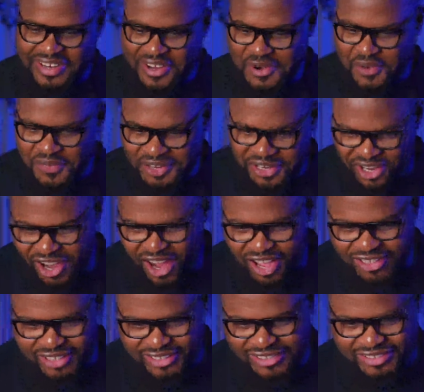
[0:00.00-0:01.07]
at the end of
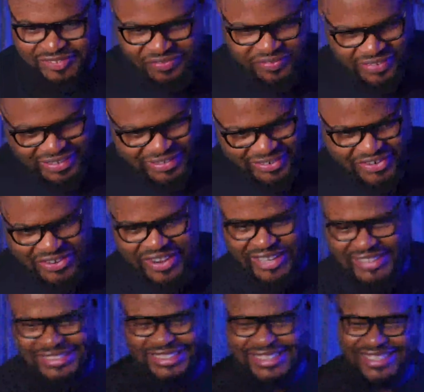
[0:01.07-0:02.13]
the class.
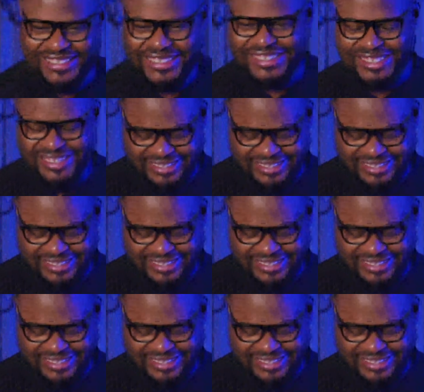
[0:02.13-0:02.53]
All right.